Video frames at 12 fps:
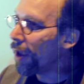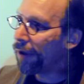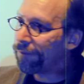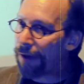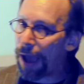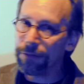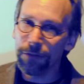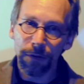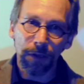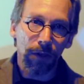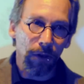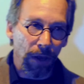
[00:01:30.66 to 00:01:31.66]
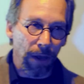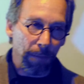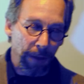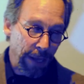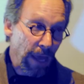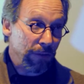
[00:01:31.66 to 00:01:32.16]
In fact,
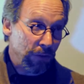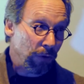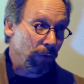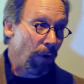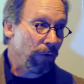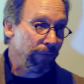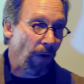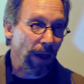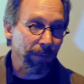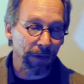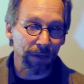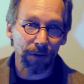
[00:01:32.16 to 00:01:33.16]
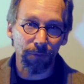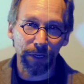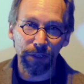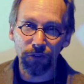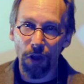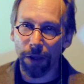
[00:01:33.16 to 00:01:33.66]
uh, again, to quote Feynman
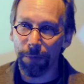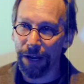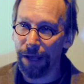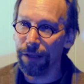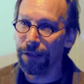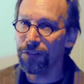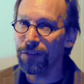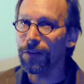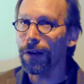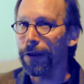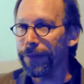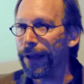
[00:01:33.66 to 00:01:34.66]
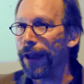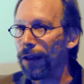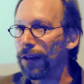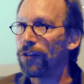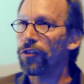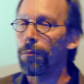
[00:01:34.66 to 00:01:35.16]
when he's talking about aliens, he said, I think
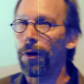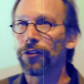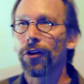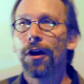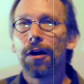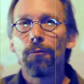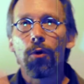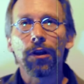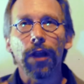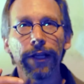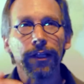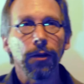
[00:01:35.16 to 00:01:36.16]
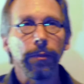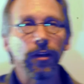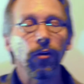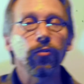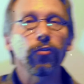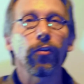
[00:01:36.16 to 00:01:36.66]
aliens are much more likely to be
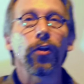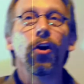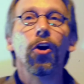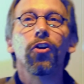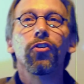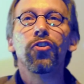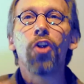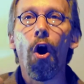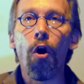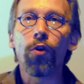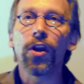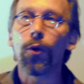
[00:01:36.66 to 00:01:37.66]
due to the known